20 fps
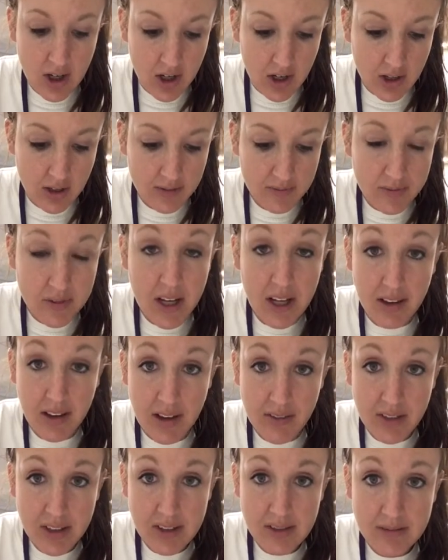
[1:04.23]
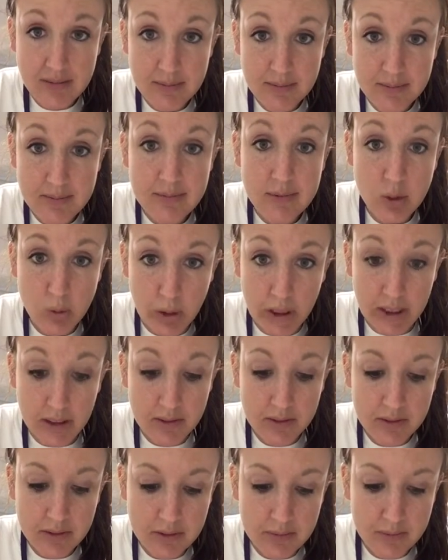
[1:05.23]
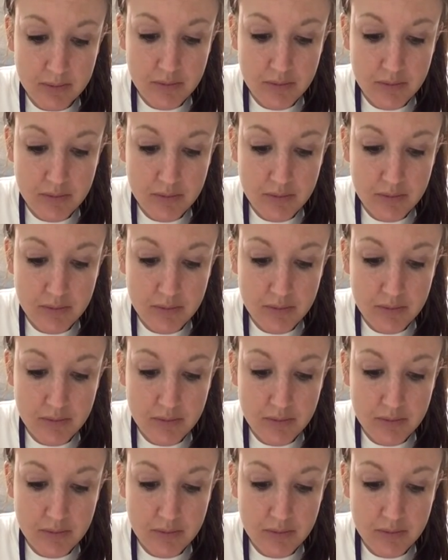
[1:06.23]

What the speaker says: are 11, 12,